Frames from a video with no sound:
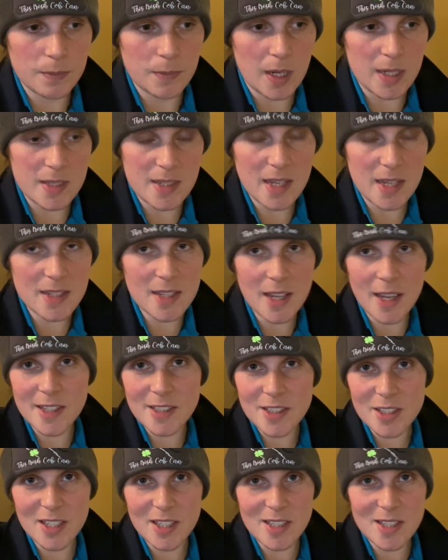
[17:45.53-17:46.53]
As I
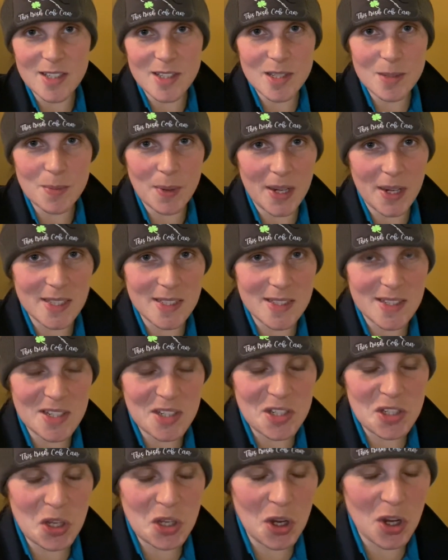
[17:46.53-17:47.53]
said, kissing spines
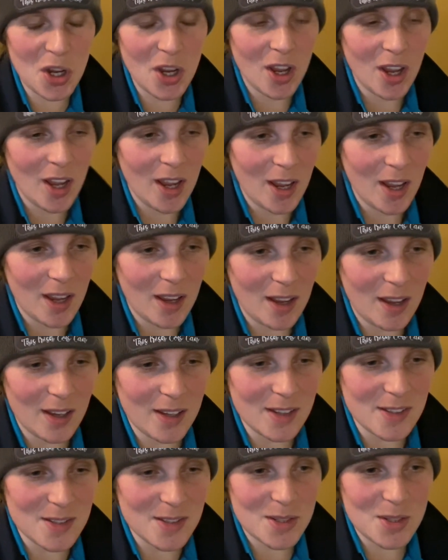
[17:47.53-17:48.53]

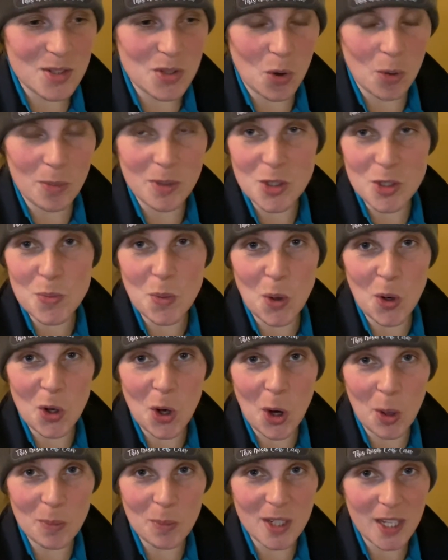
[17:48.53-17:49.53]
is so much more
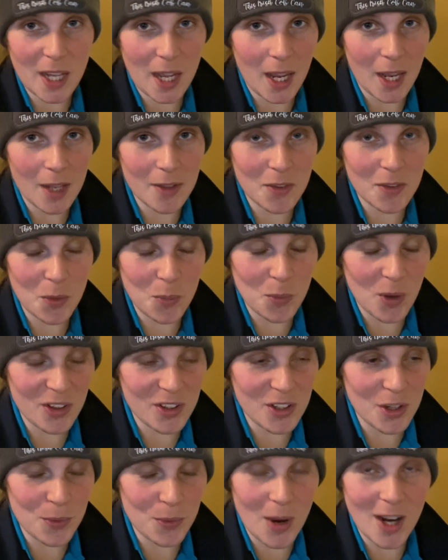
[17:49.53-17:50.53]
complicating than
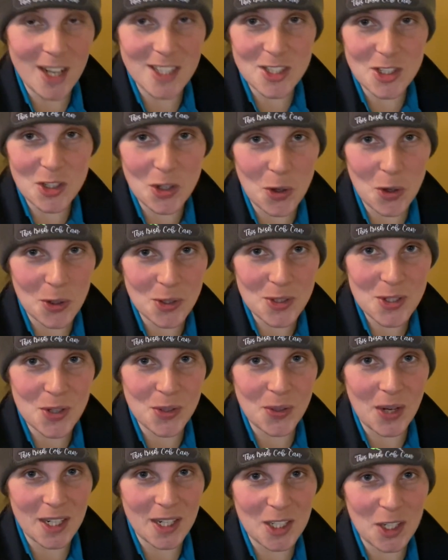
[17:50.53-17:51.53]
whether you're riding your horse
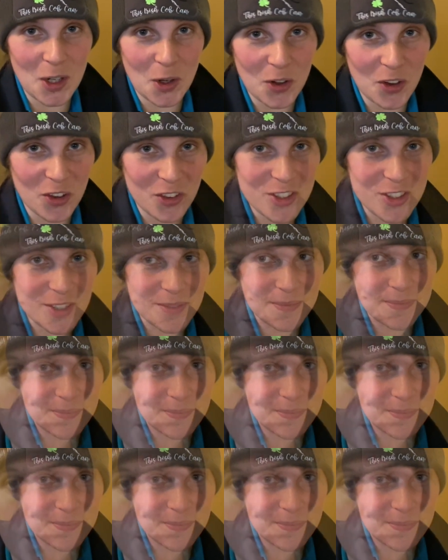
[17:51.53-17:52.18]
correctly or not.